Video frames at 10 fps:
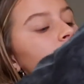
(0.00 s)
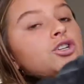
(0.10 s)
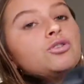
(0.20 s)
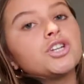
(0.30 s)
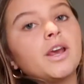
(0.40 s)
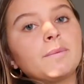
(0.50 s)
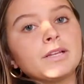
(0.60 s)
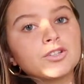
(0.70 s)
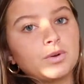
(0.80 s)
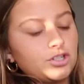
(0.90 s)
two
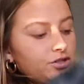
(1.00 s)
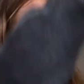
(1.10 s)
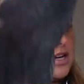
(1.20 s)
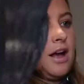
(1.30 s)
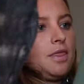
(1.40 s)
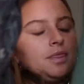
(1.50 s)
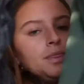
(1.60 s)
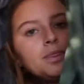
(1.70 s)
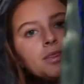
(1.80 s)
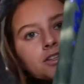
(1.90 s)
Champion sweatshirts. I got
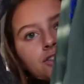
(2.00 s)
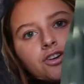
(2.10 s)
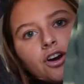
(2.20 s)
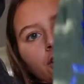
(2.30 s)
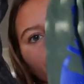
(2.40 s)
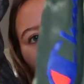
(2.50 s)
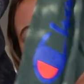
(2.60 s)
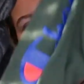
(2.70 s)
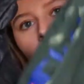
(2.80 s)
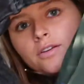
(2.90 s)
this dark
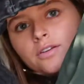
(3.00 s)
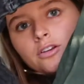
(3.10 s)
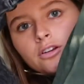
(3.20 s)
green one,